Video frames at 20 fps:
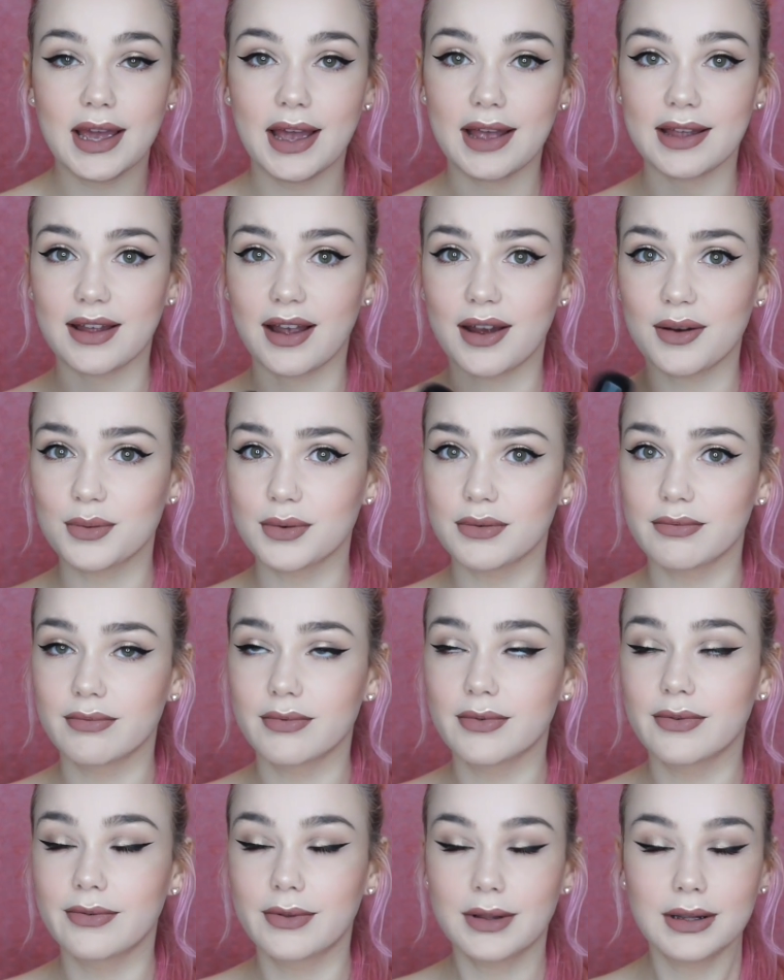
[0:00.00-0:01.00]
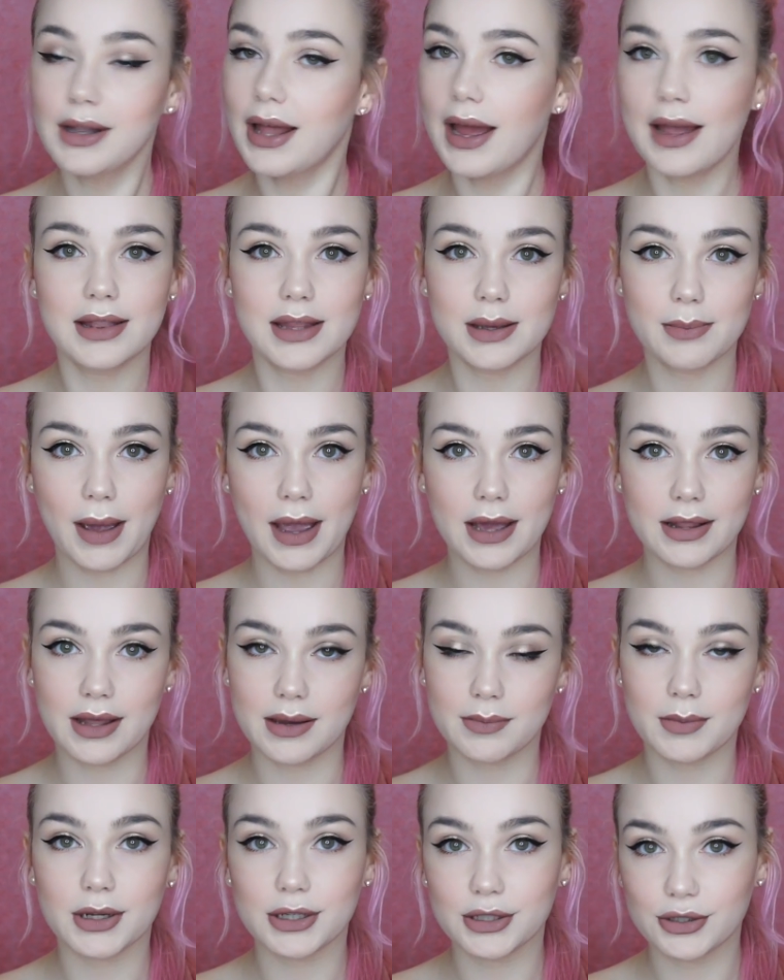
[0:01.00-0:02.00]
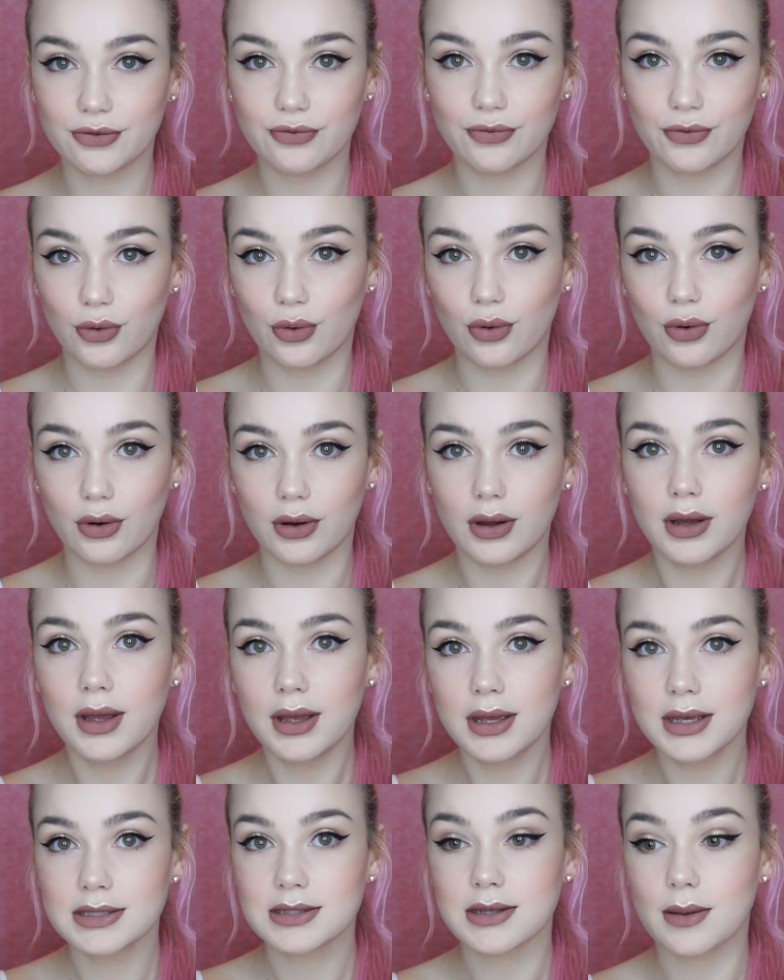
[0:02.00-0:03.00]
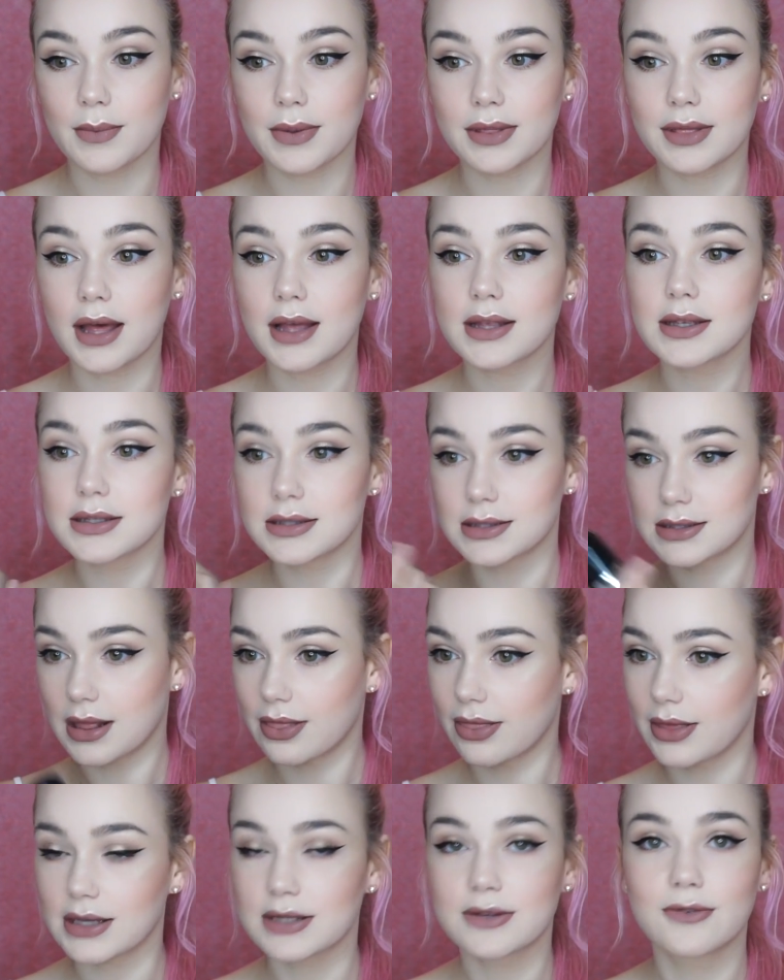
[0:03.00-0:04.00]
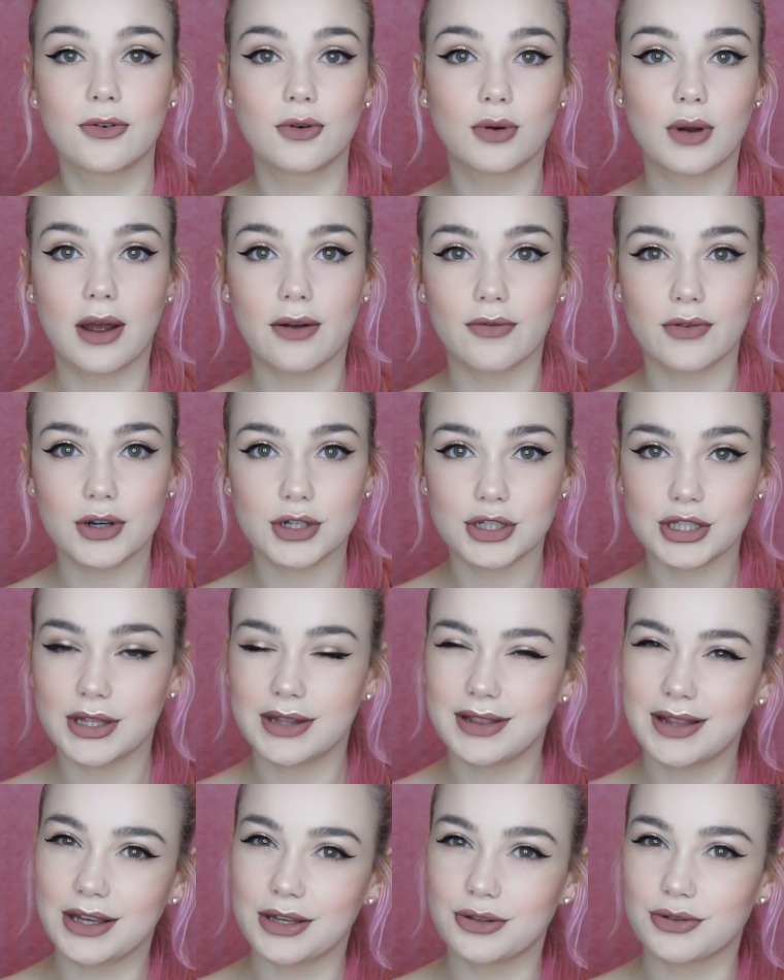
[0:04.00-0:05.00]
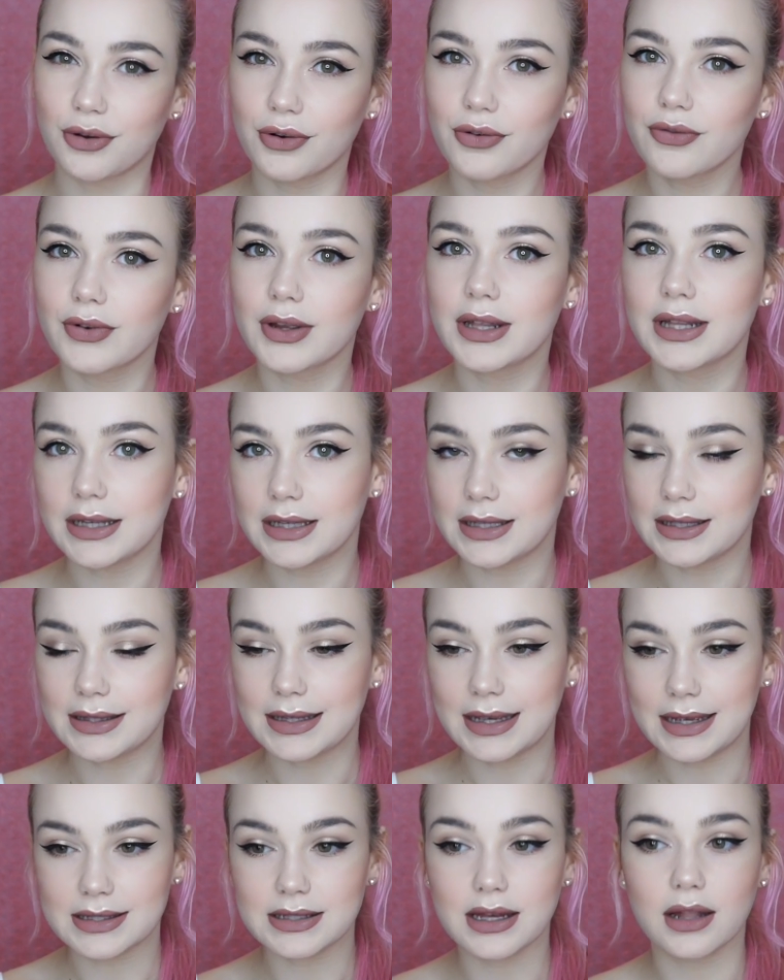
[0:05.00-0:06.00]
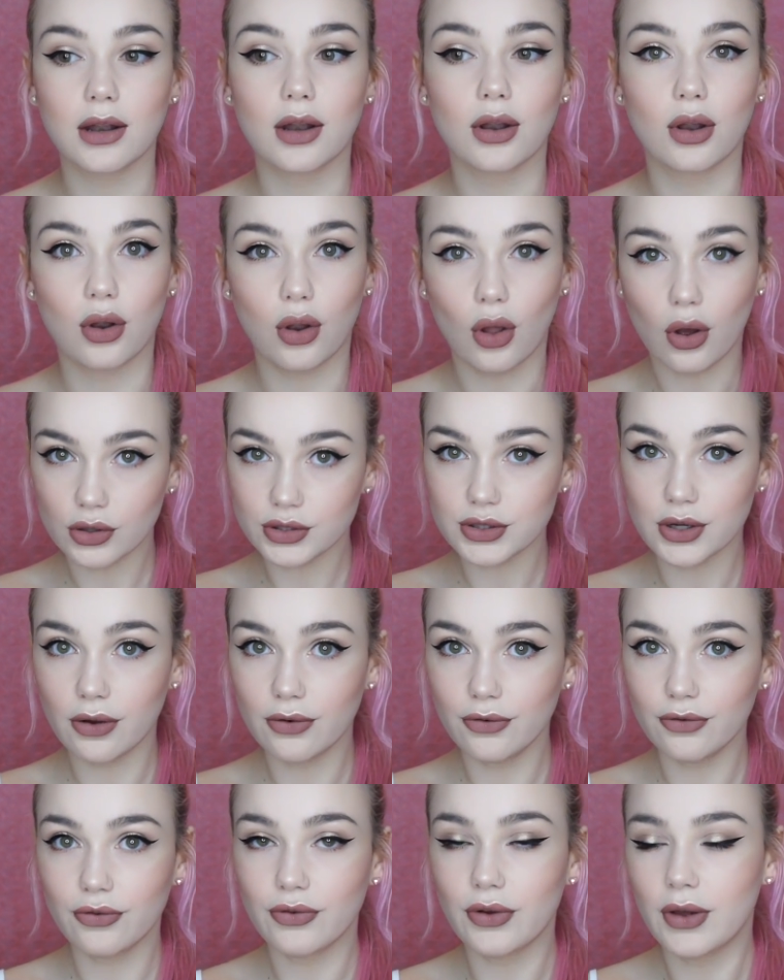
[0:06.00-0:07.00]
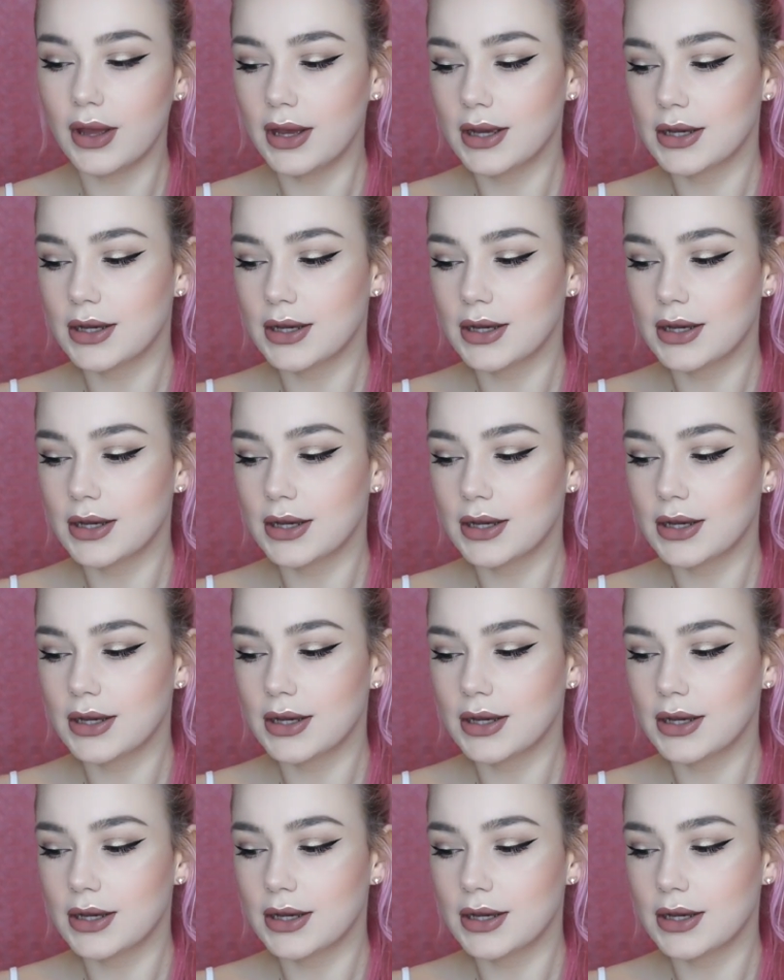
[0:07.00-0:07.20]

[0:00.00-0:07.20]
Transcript: and I would gladly pay that much for something that is this full coverage that you don't really need a lot of.